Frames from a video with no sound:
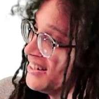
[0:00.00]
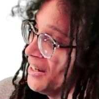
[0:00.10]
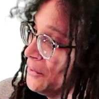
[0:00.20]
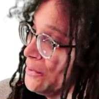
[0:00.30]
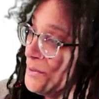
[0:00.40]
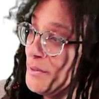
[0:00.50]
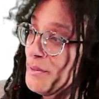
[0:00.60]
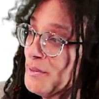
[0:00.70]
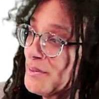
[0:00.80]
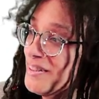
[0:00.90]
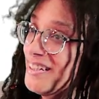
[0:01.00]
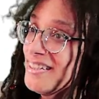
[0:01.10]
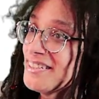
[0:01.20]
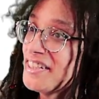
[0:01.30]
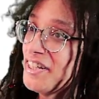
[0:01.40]
Ooh, look at
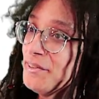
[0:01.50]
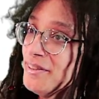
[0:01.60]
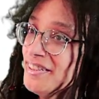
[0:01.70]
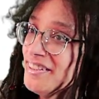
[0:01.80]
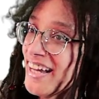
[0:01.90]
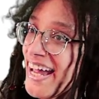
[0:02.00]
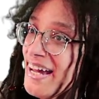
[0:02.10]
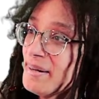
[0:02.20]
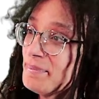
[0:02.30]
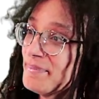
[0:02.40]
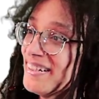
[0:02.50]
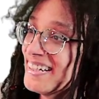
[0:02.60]
this cute little game.